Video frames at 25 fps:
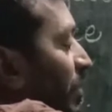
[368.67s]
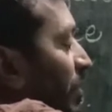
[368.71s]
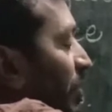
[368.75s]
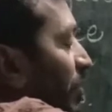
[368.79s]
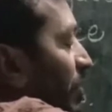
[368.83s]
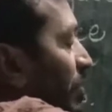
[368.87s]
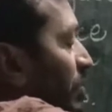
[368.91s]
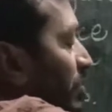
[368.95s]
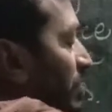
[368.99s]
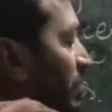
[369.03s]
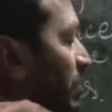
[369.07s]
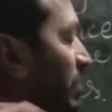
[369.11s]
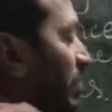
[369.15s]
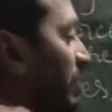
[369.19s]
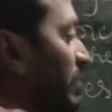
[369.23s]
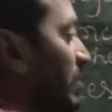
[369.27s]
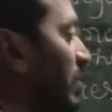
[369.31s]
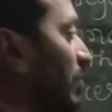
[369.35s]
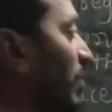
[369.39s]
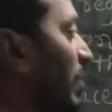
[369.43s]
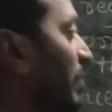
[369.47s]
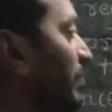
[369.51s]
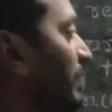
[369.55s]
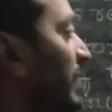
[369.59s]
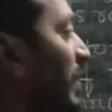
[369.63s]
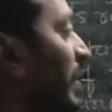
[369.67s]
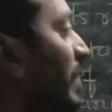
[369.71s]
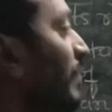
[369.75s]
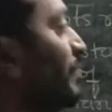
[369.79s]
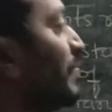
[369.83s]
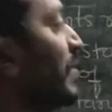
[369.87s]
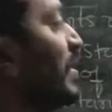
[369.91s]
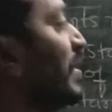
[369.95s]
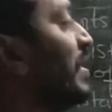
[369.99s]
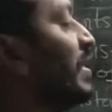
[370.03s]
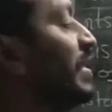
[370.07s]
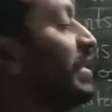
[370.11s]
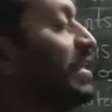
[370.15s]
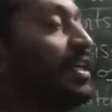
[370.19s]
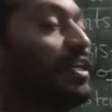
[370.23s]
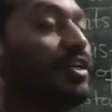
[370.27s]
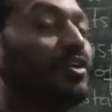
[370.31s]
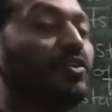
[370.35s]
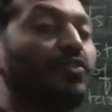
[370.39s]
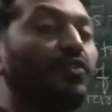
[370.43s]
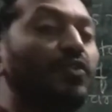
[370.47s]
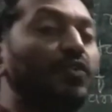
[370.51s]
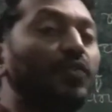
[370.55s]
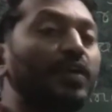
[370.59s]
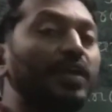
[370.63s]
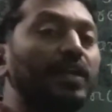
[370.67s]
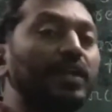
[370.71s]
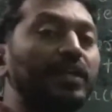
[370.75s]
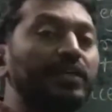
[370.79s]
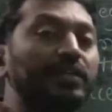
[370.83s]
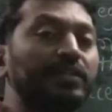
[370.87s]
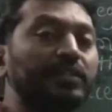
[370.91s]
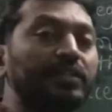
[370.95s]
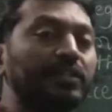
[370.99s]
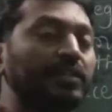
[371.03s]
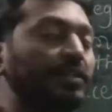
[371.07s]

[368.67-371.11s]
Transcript: sum of the equivalent